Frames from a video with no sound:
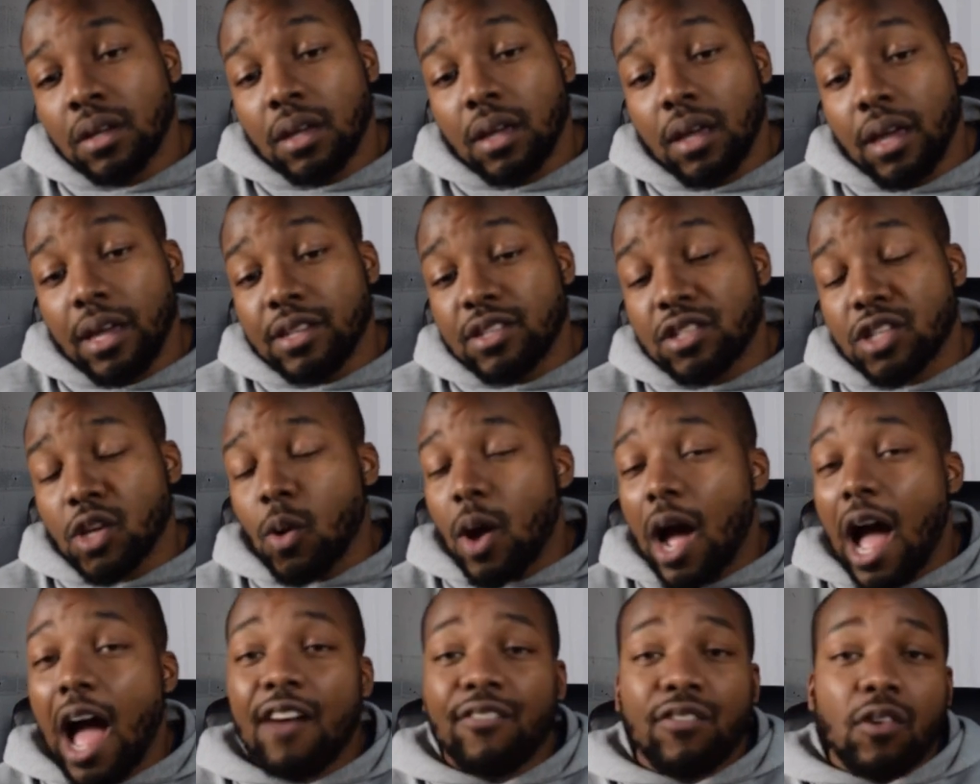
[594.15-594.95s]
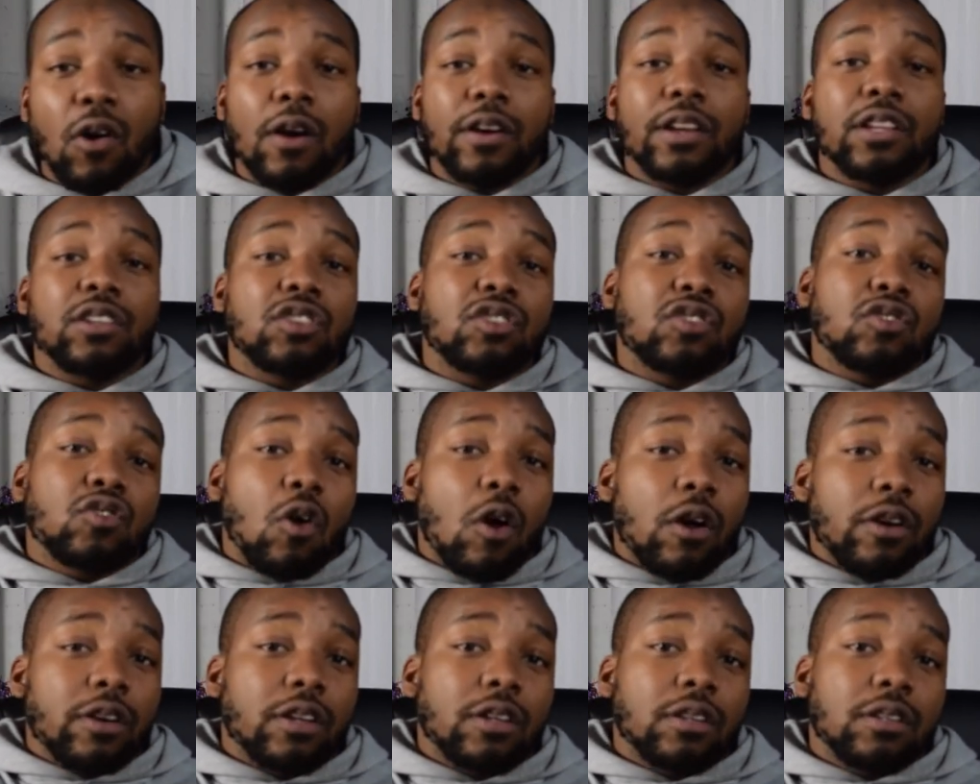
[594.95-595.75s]
And so I've already
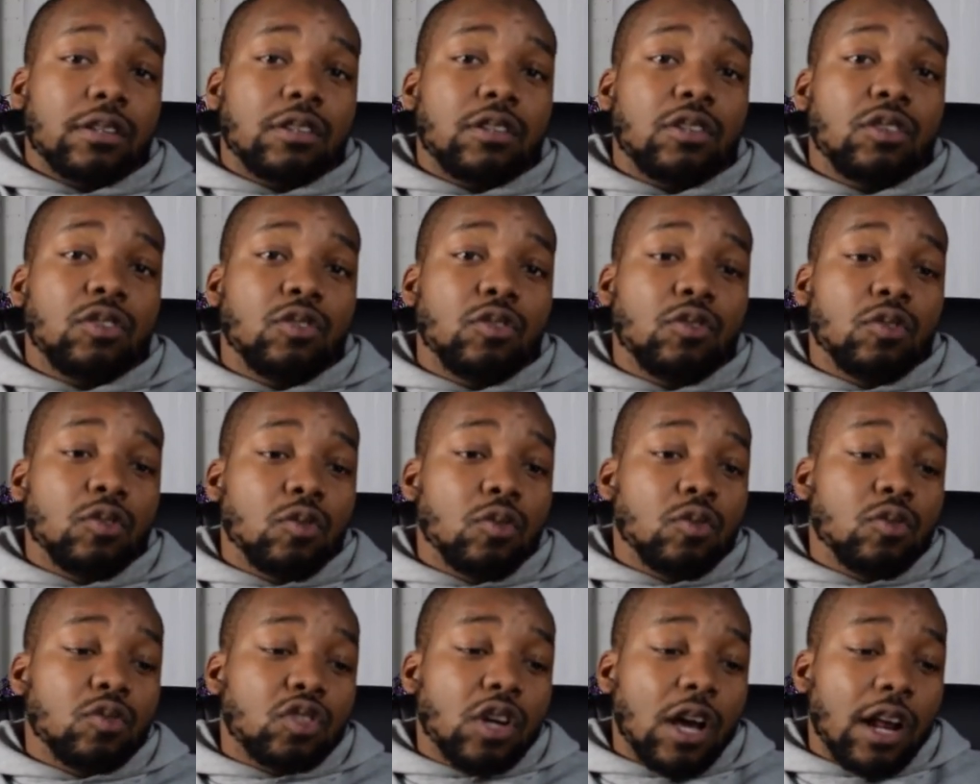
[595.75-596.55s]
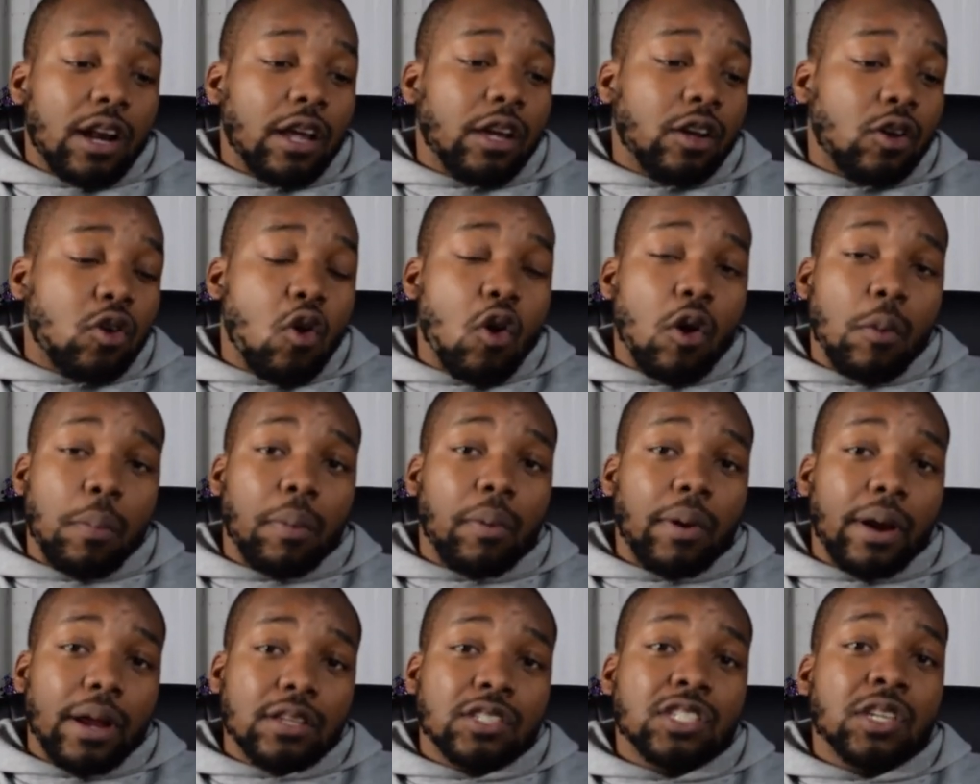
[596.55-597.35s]
started to try to
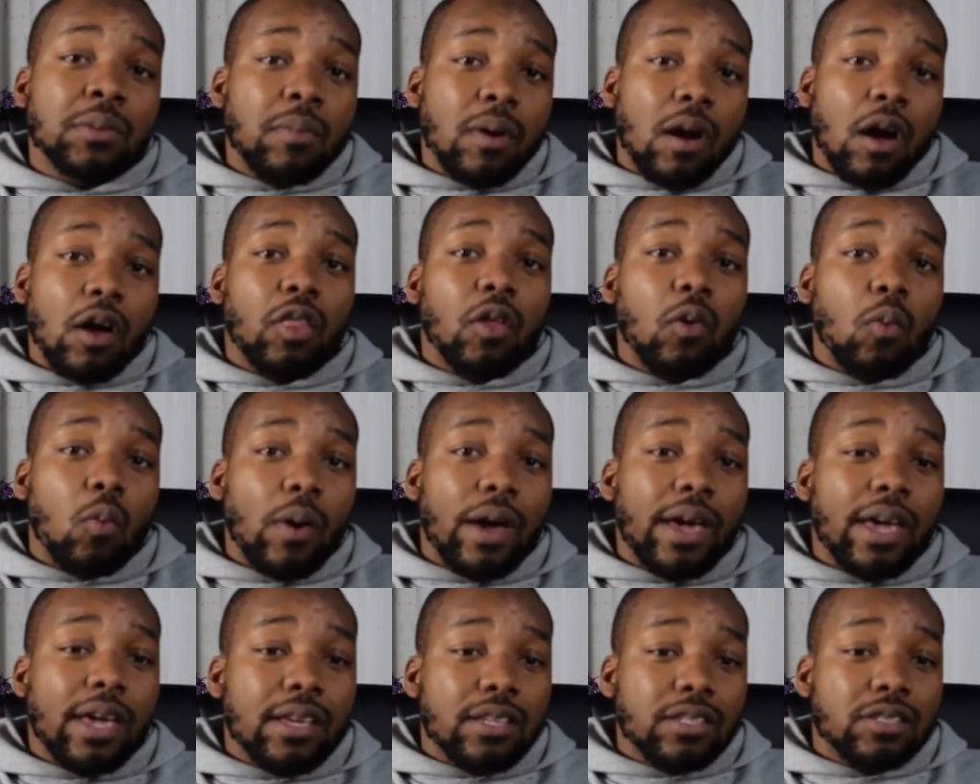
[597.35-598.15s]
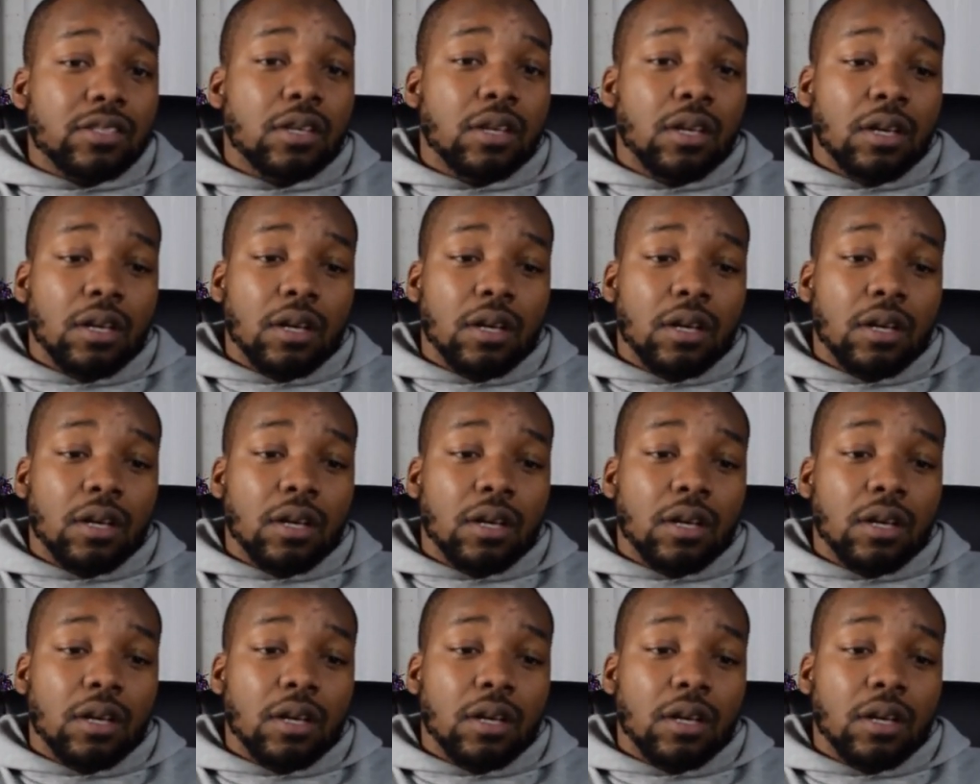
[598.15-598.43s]
incorporate some other ways